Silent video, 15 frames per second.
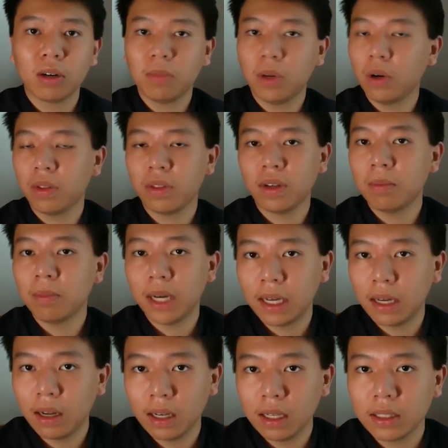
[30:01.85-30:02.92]
both on
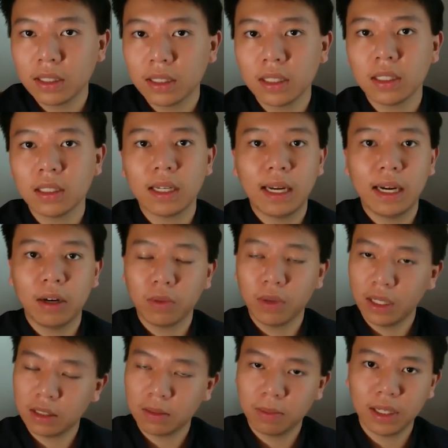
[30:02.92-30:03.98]
biology, how
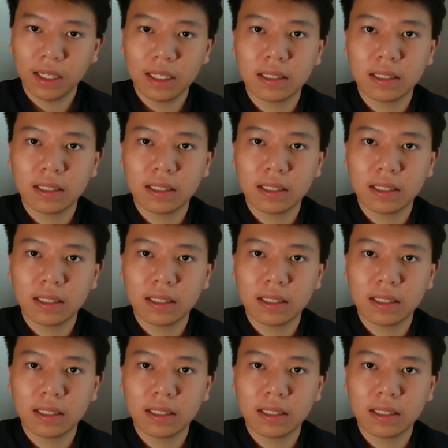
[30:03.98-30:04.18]
Rust